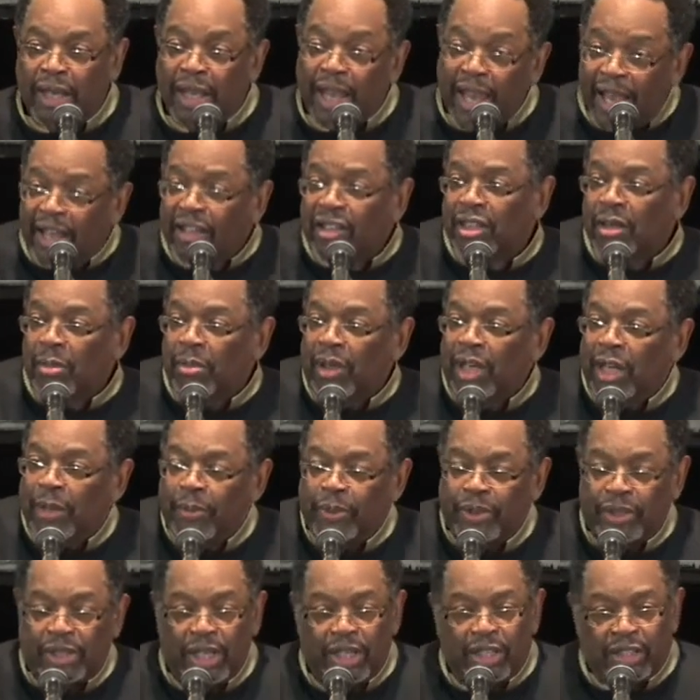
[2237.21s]
He has some
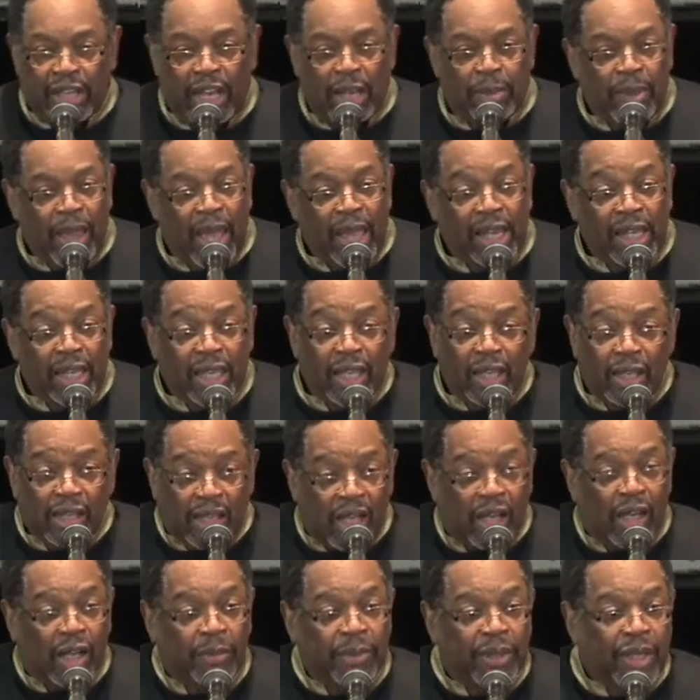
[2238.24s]
liberties, amen. He can
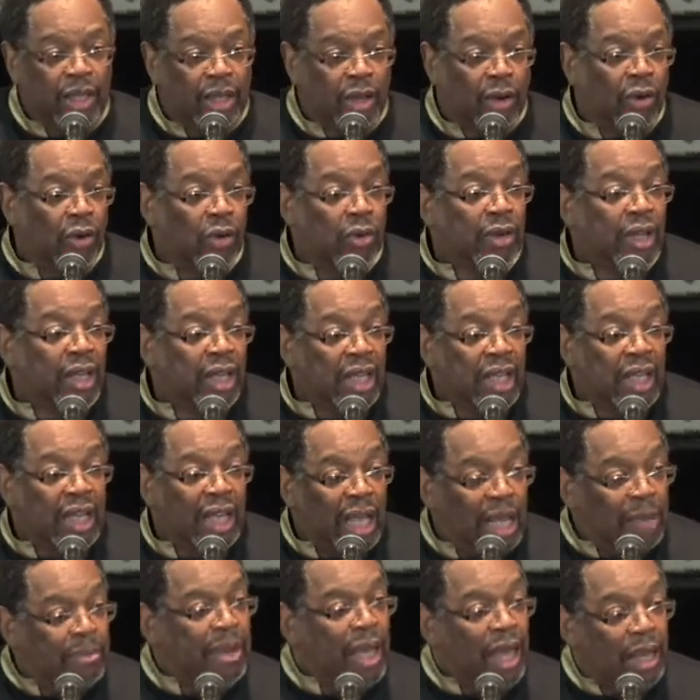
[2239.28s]
come, and go,
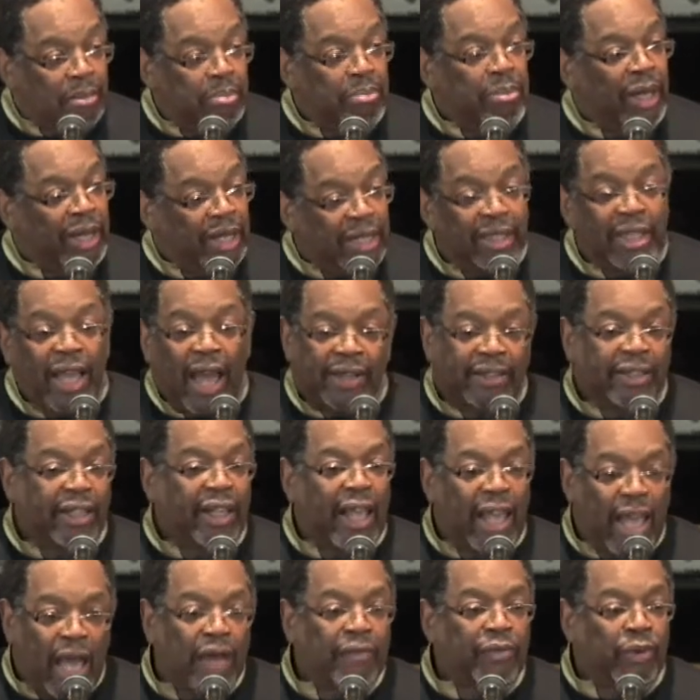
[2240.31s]
amen, but he's got
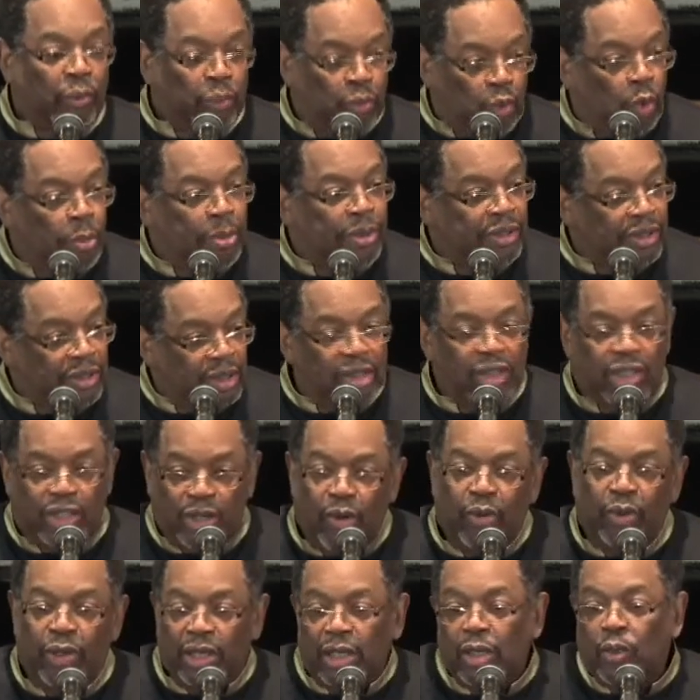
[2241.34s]
to have a Roman
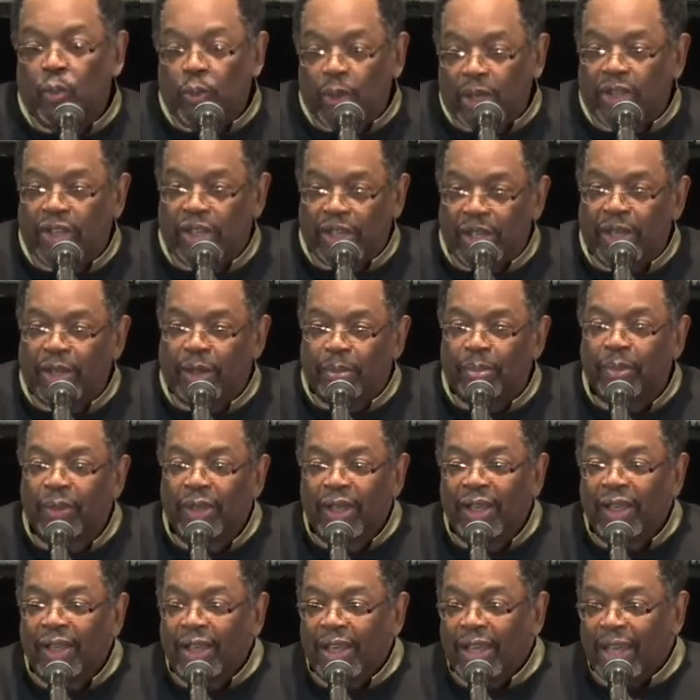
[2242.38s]
centurion with him,
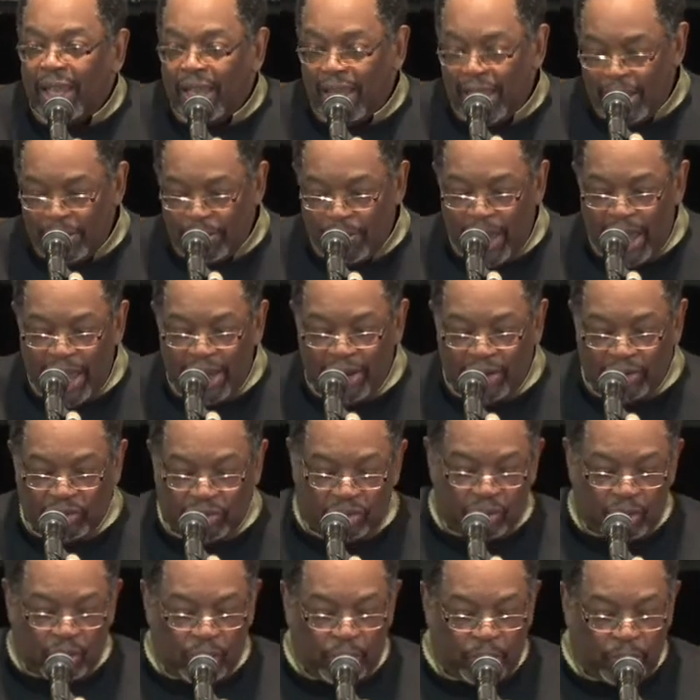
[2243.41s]
amen. And
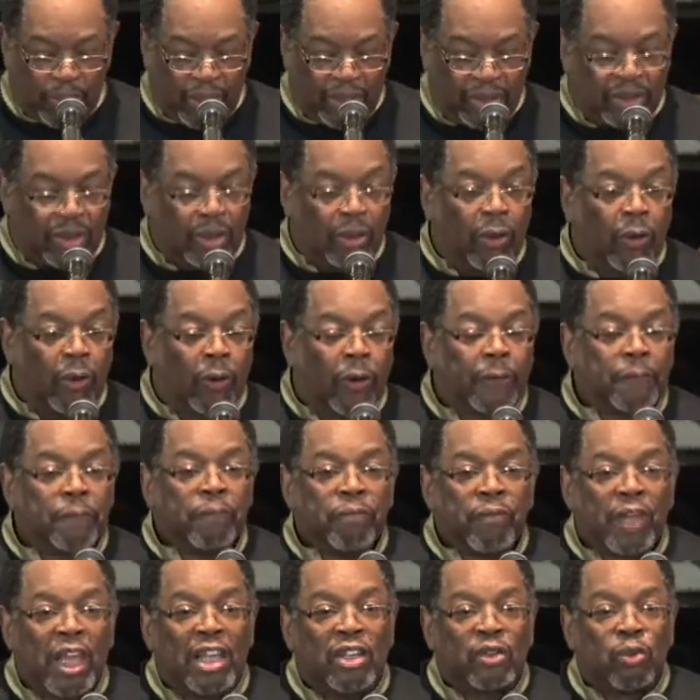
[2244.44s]
so, praise the Lord,
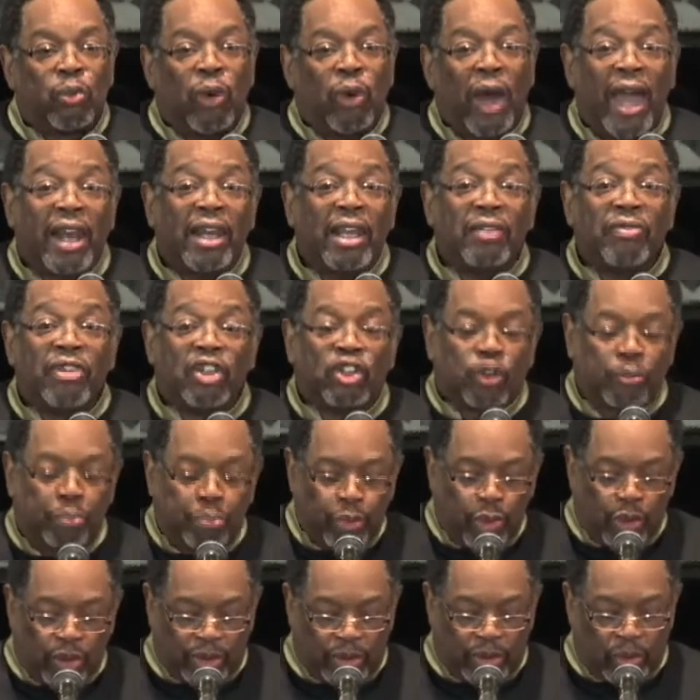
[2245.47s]
he's writing this
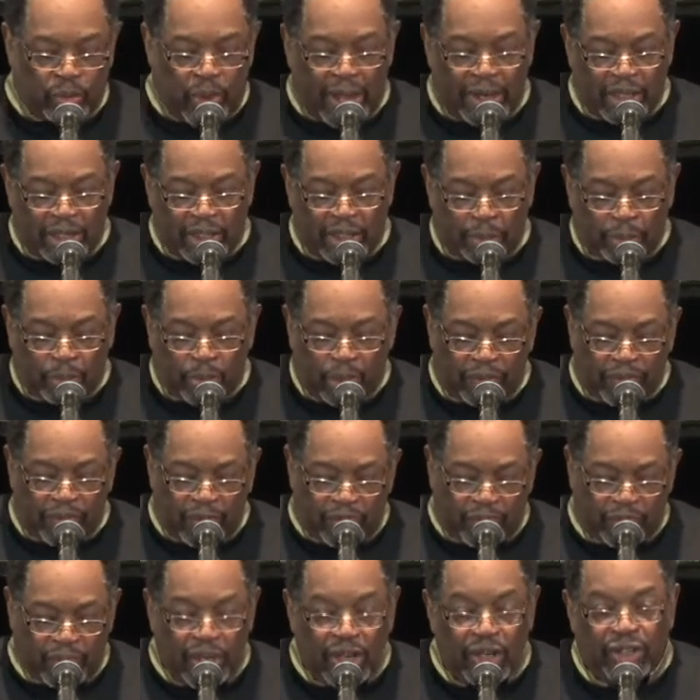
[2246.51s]
book, writing the book of
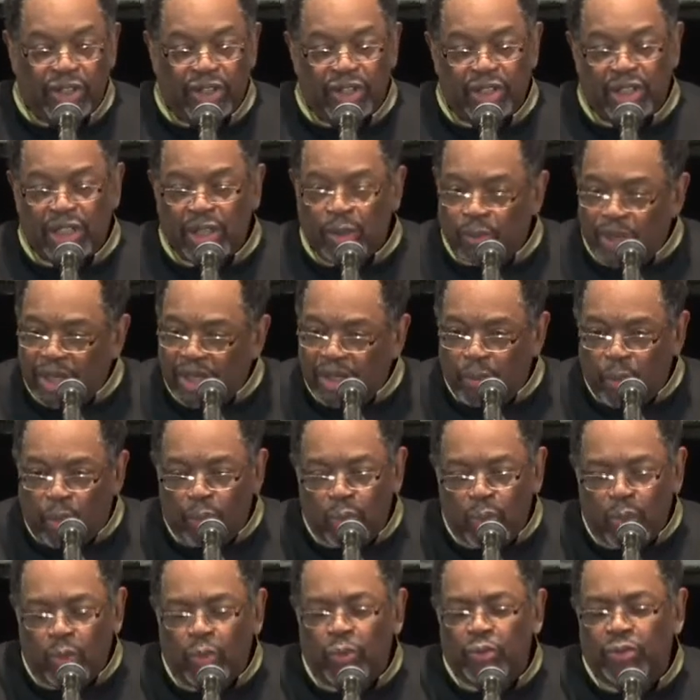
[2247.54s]
Ephesians. He written,
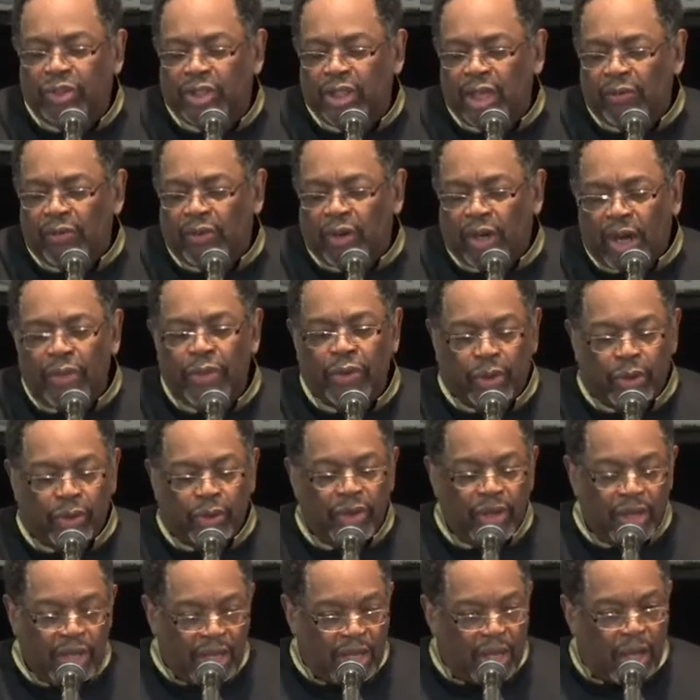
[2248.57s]
wrote several
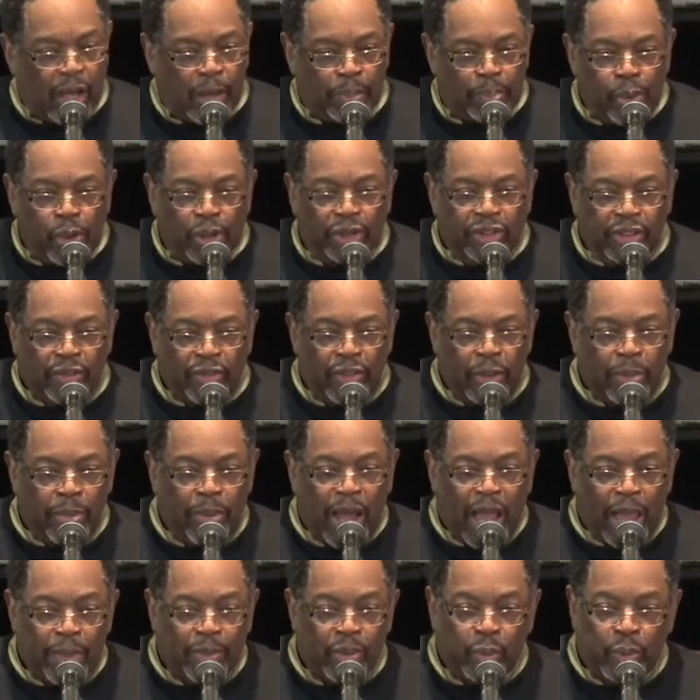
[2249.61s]
other uh, books of the
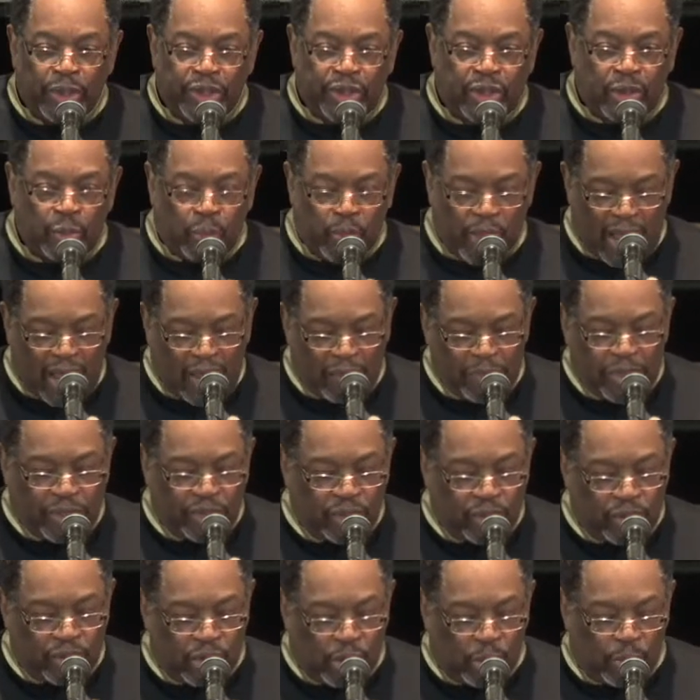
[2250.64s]
Bible, which we have
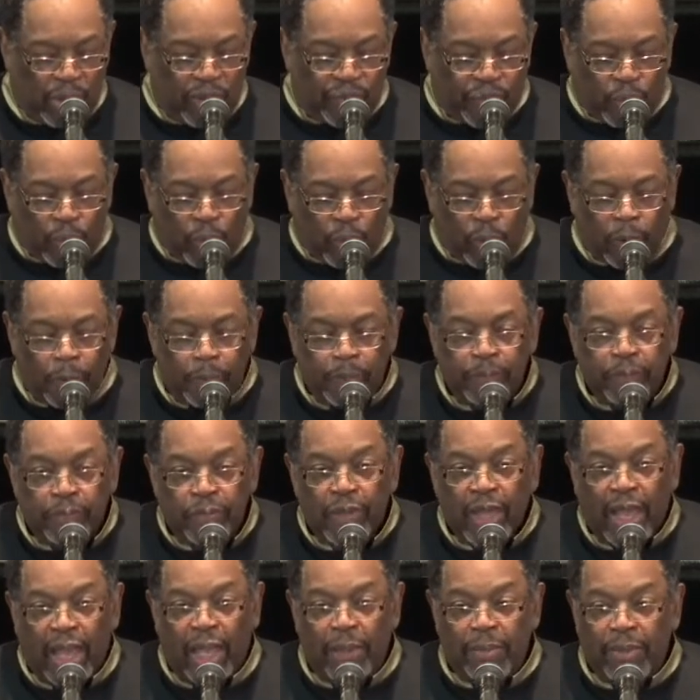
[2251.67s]
mentioned to you before,
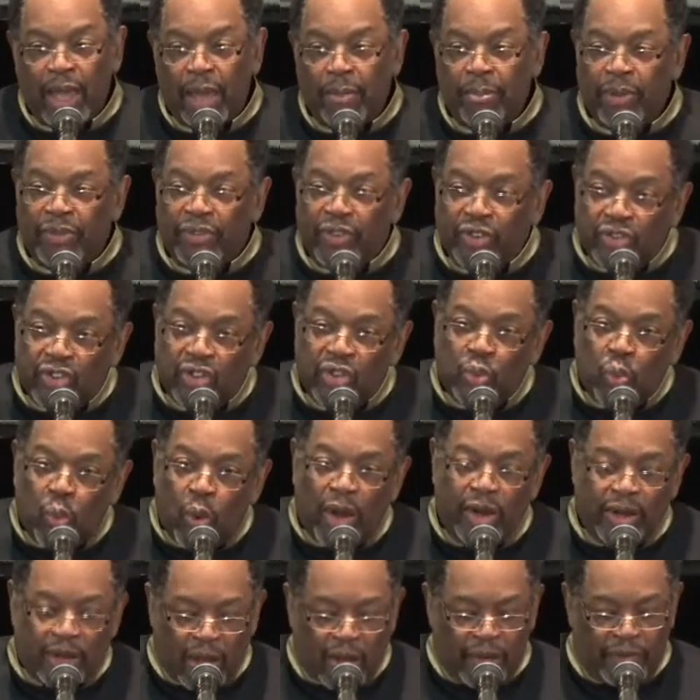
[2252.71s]
amen, but this is
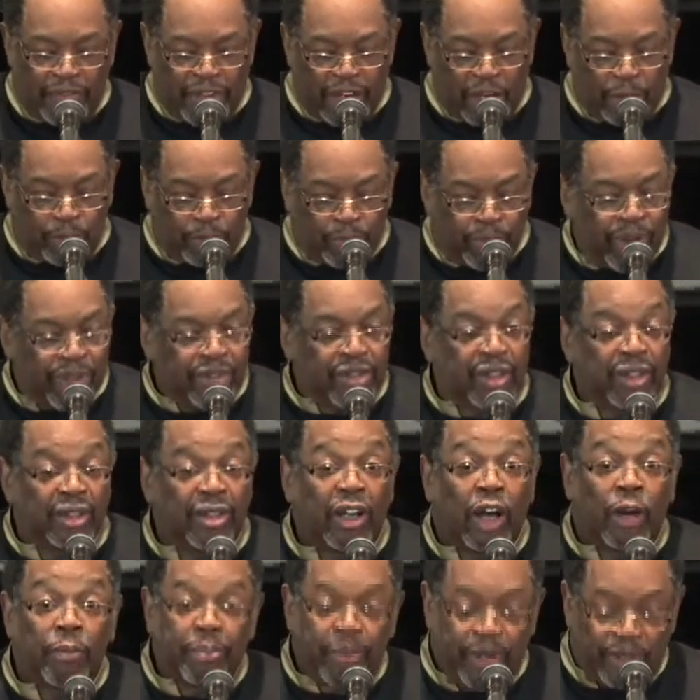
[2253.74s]
one of the
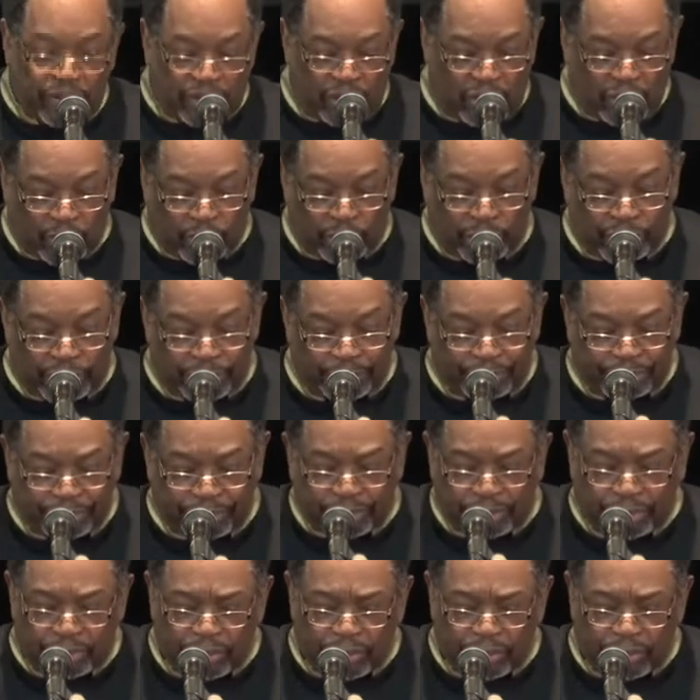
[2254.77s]
prison epistles Christos.